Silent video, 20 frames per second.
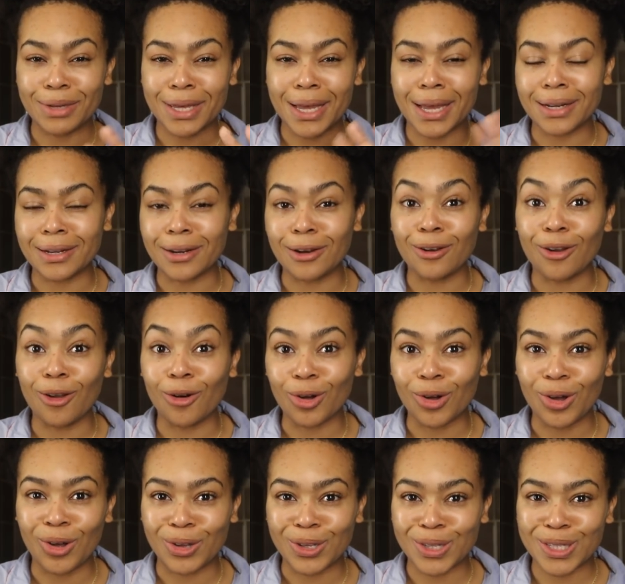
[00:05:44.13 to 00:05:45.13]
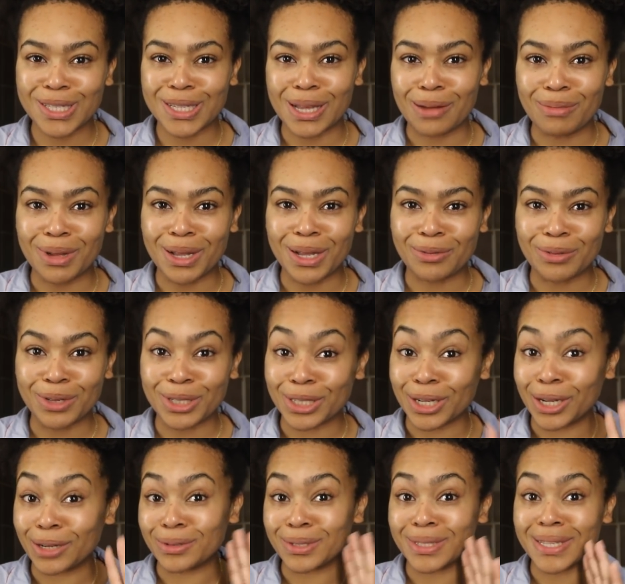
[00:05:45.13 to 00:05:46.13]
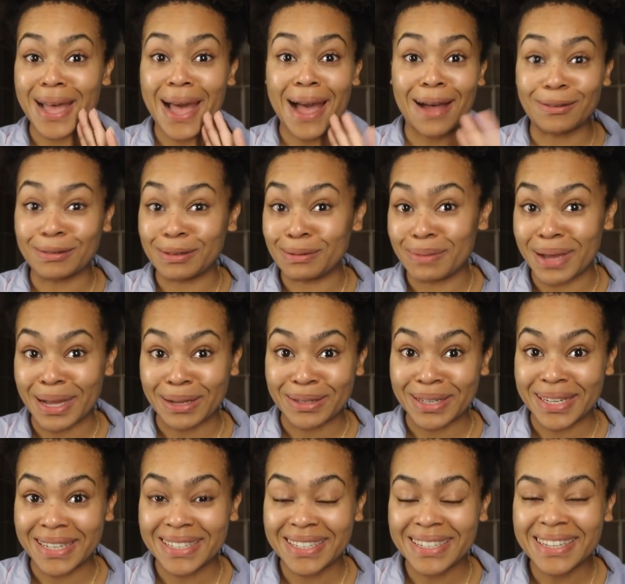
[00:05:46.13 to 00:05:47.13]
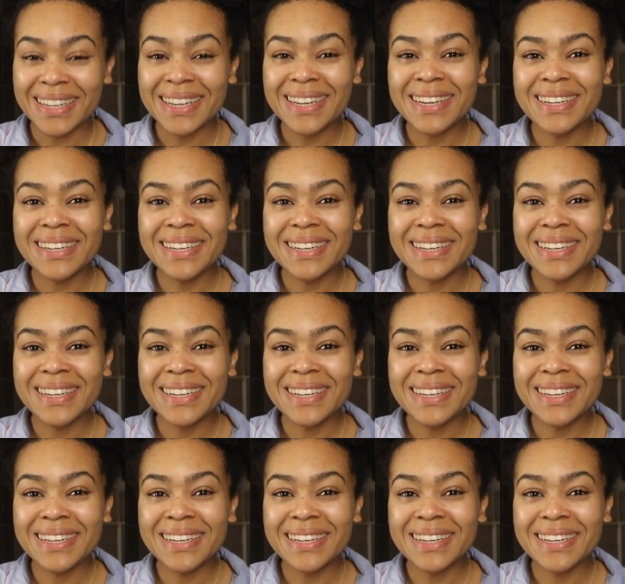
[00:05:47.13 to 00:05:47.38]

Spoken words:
we had a long hot summer, which I was out and about in,